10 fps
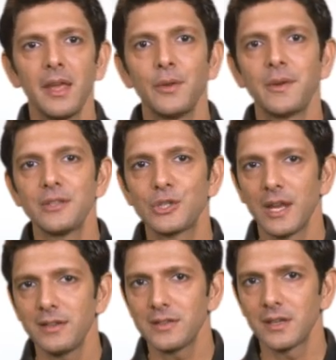you can
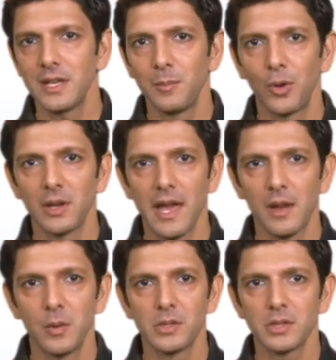change the keyboard
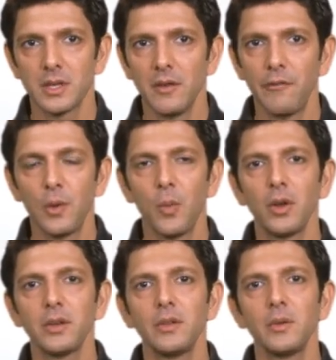language if you
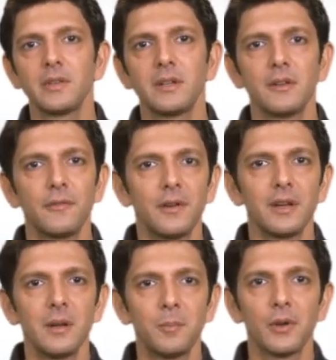want to use a
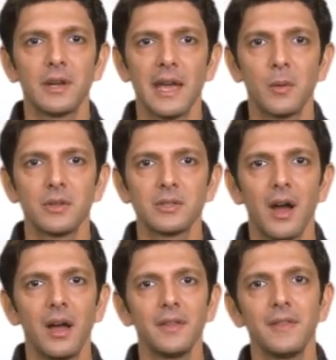different input language
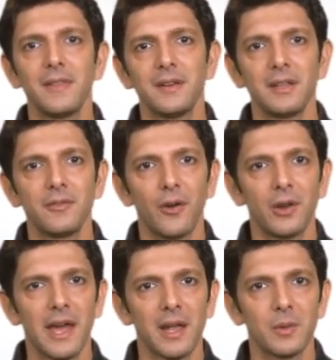other than the
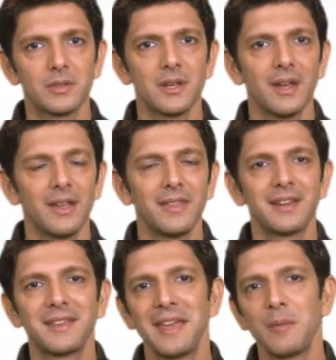default language
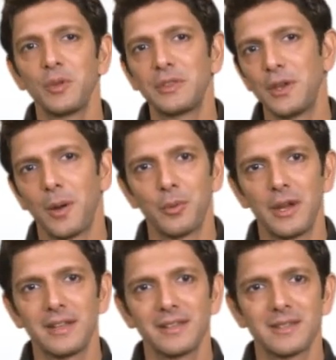that came with the
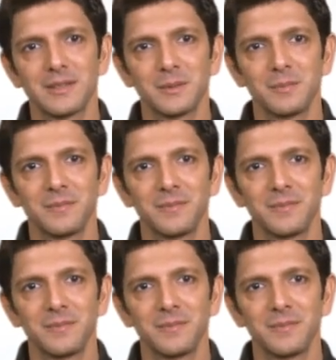operating system.